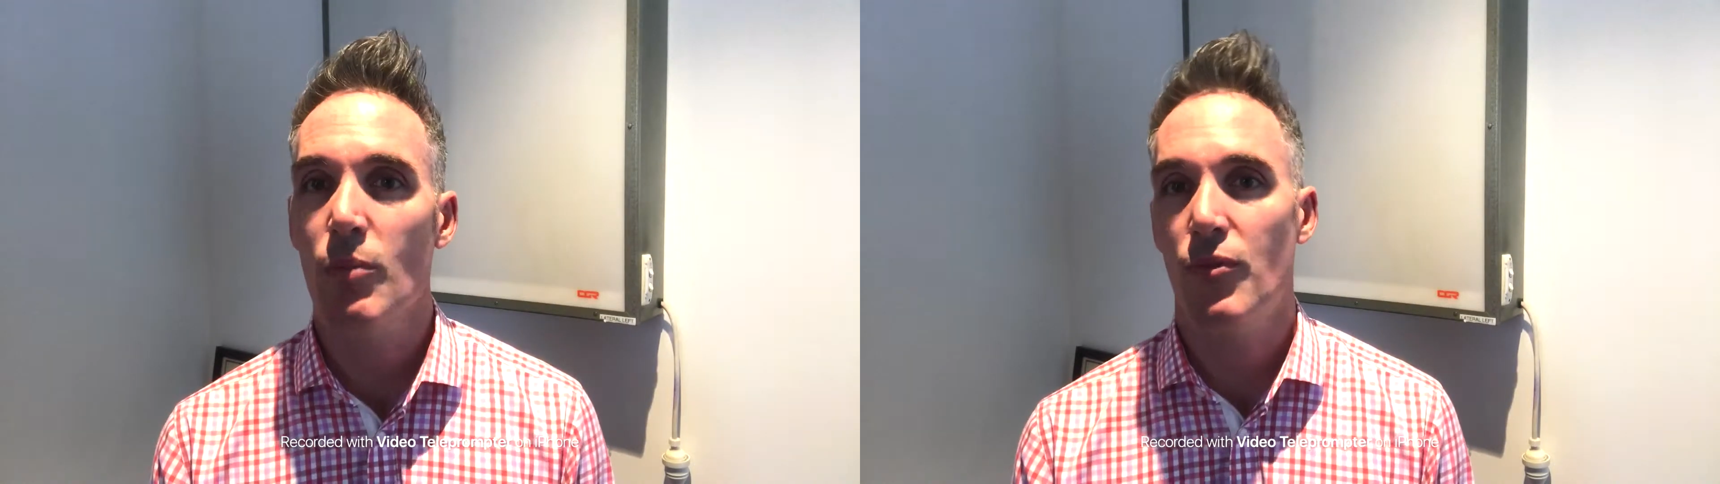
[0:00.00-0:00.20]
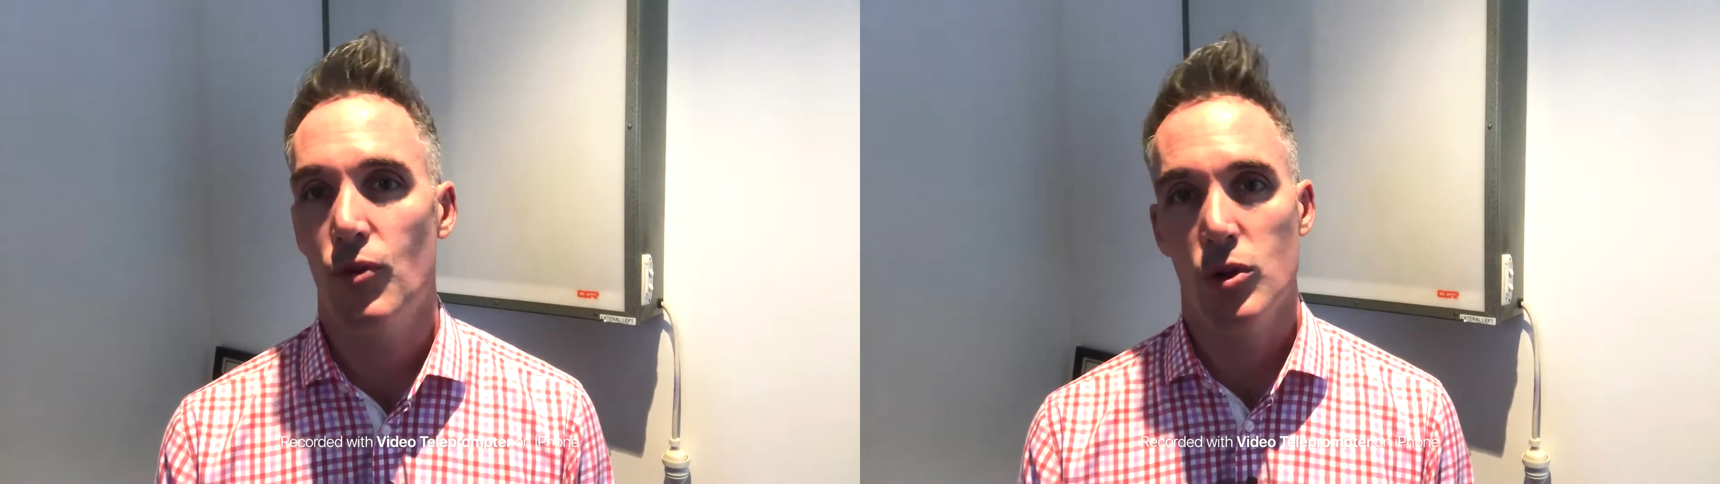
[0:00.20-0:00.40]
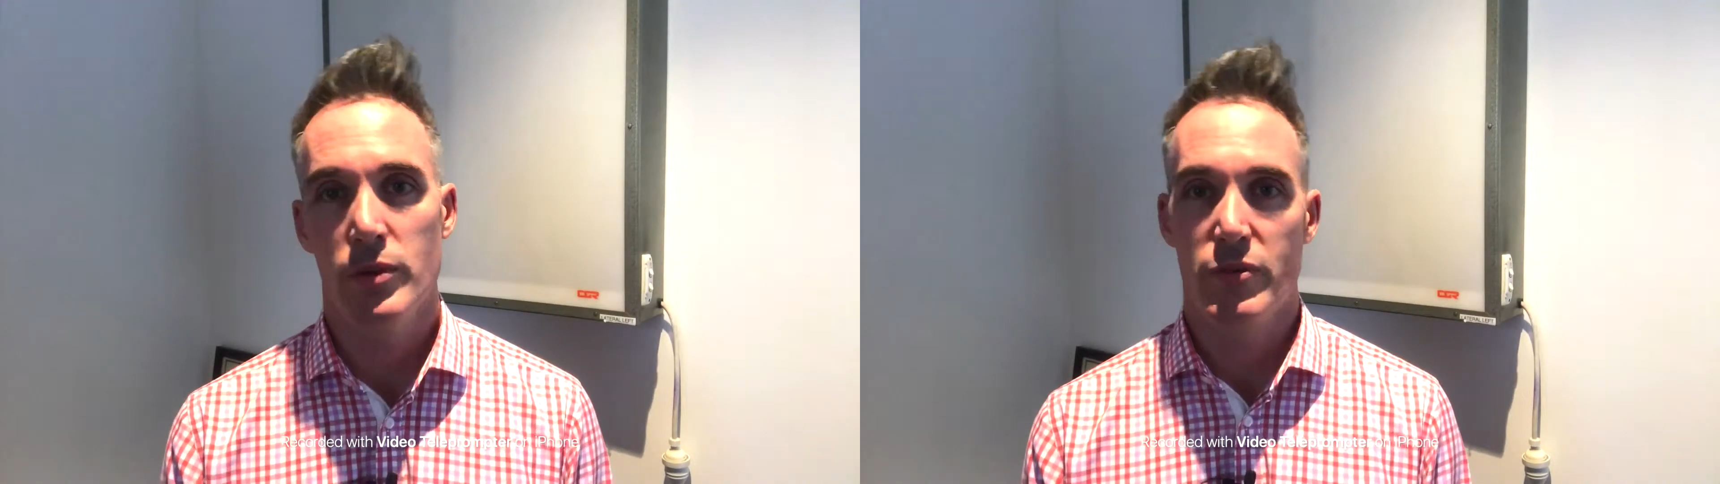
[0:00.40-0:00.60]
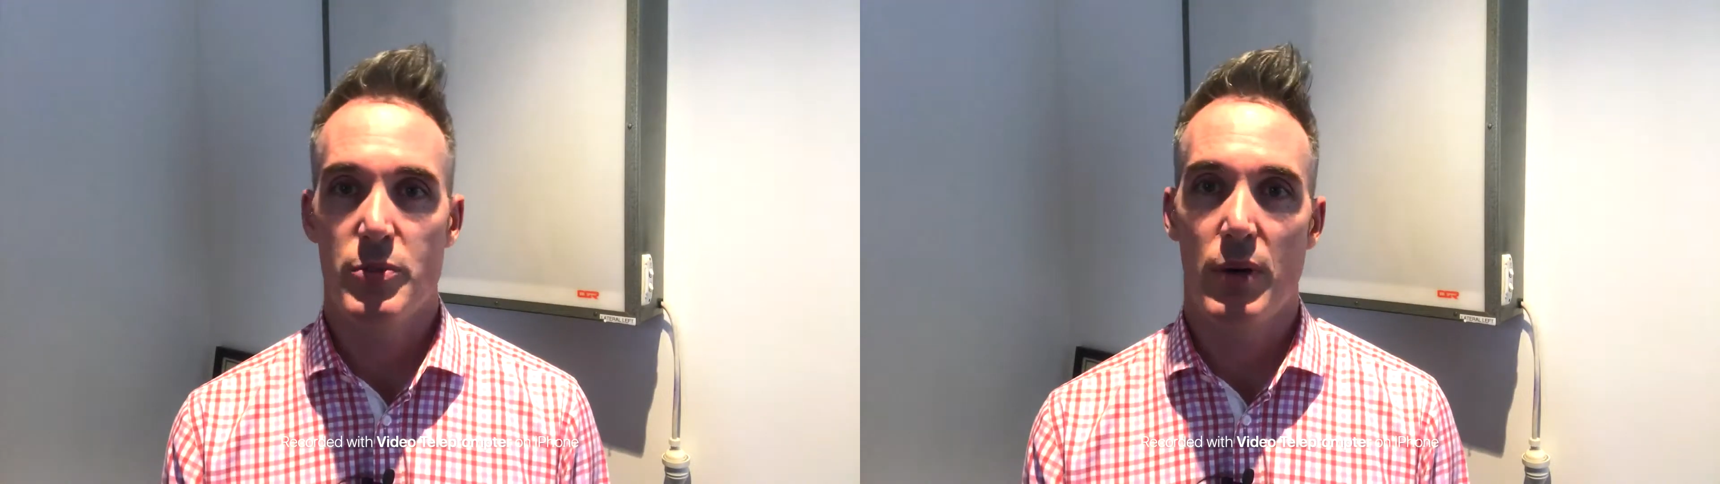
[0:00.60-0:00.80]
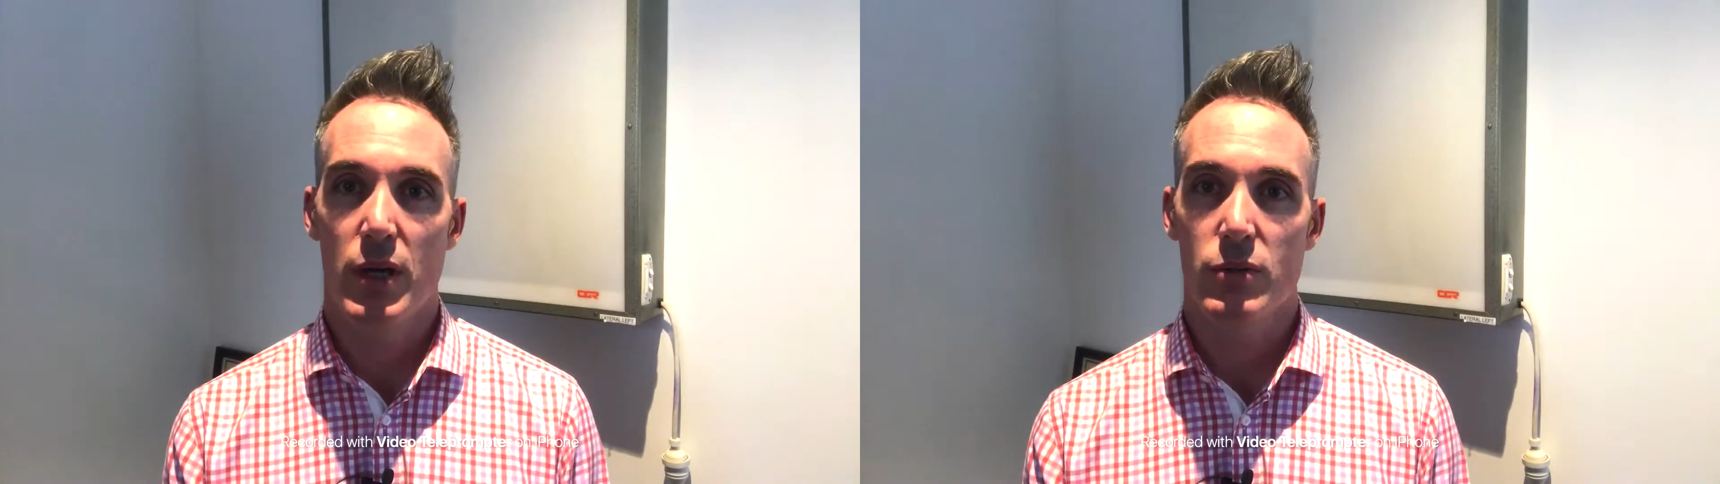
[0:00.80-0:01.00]
form of
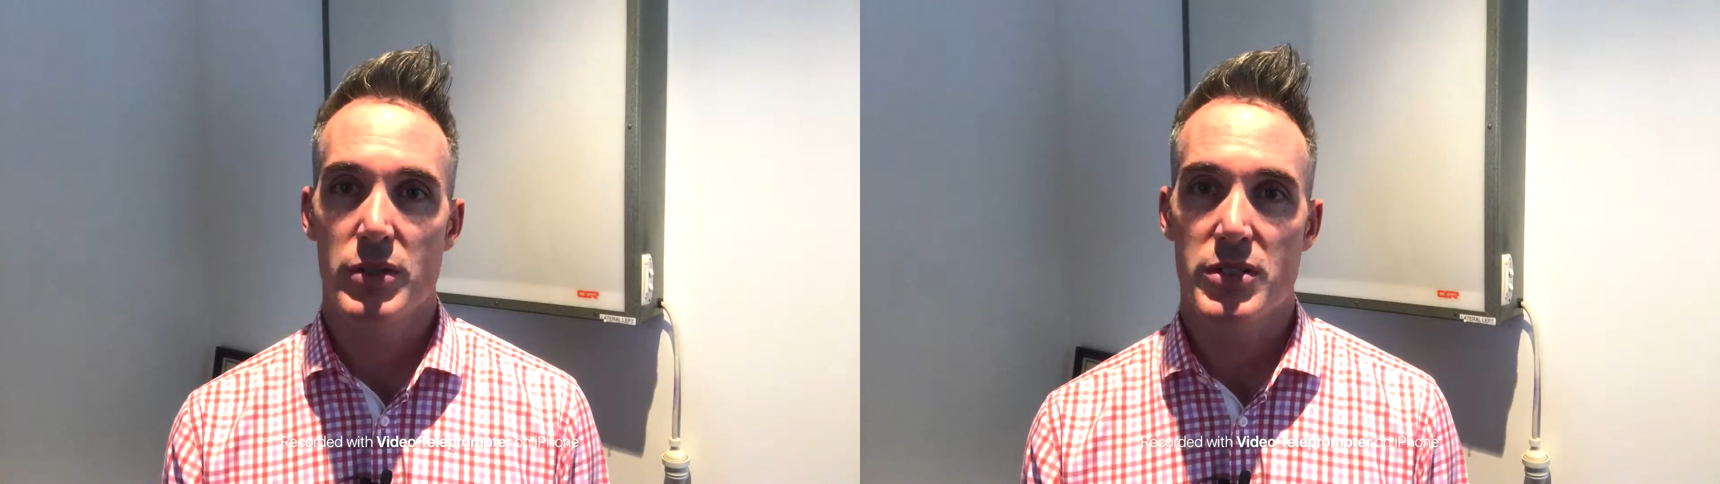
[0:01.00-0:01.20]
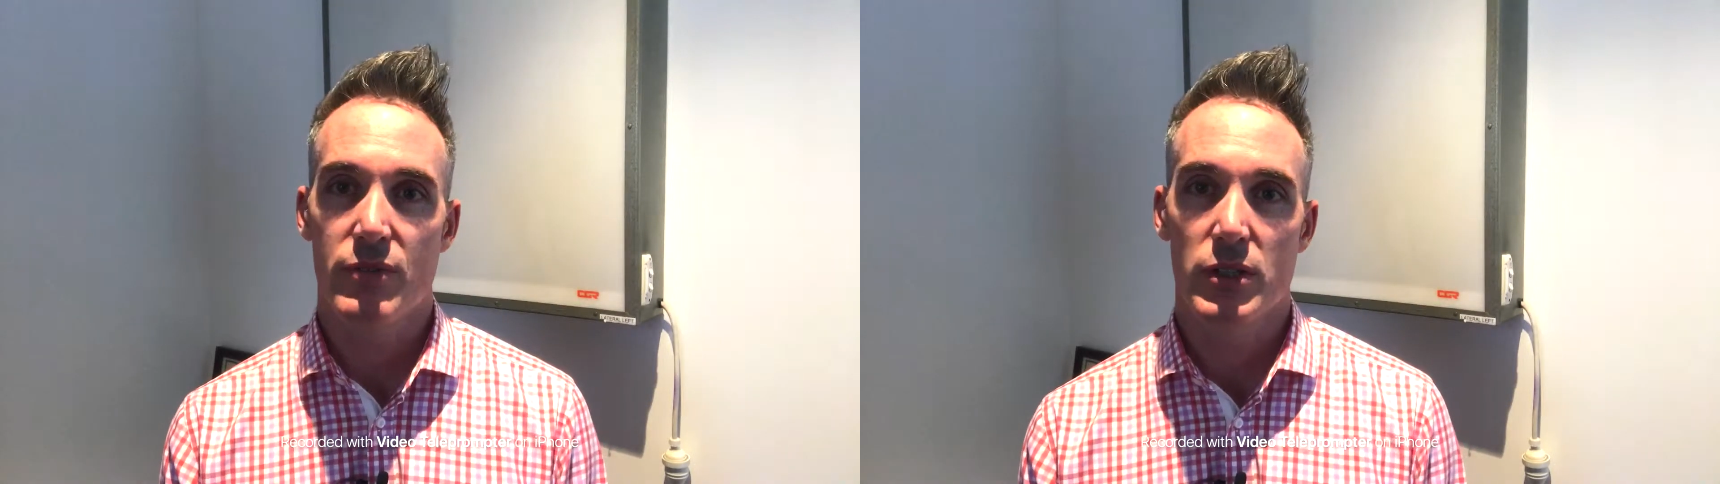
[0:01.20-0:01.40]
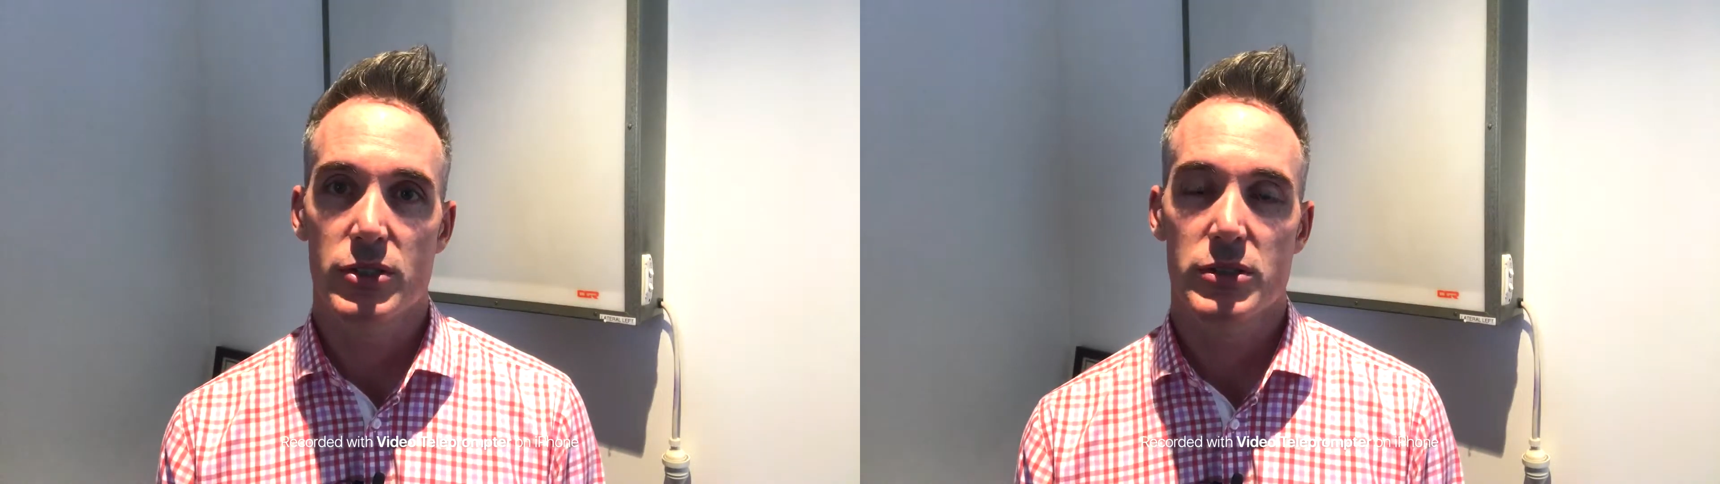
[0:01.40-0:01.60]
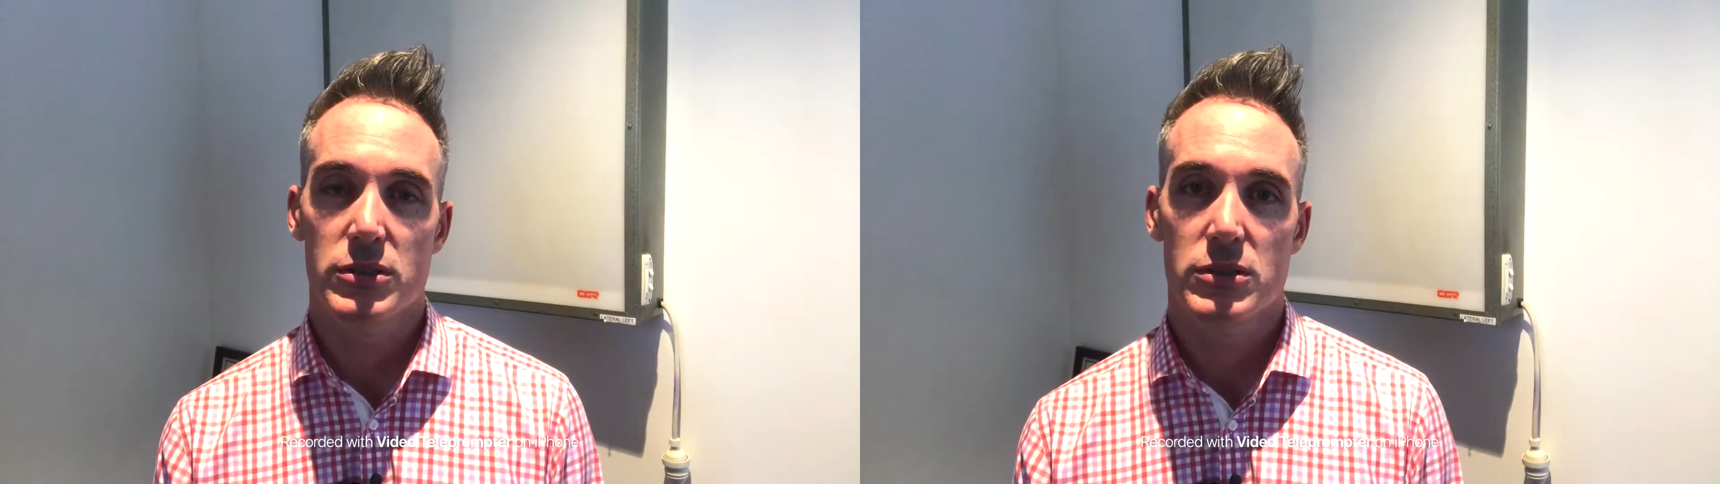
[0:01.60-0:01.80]
spinal dysfunction.